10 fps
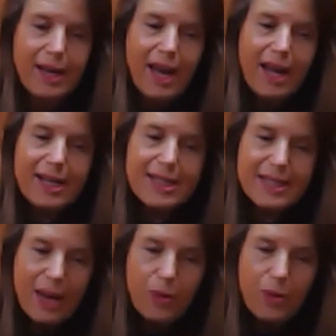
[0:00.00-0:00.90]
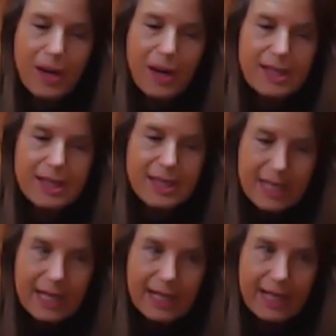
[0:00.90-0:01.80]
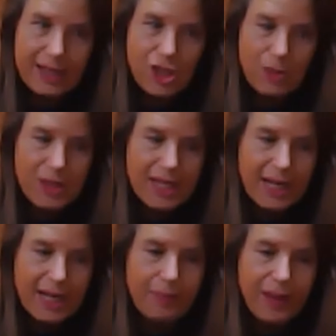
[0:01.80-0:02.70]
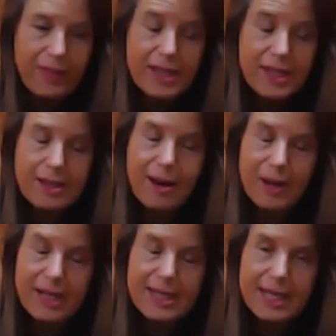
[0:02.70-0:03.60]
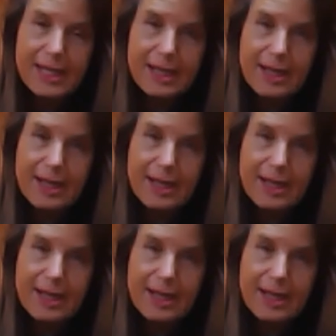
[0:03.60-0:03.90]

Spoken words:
And I sat with my senior leadership team at the time and I said,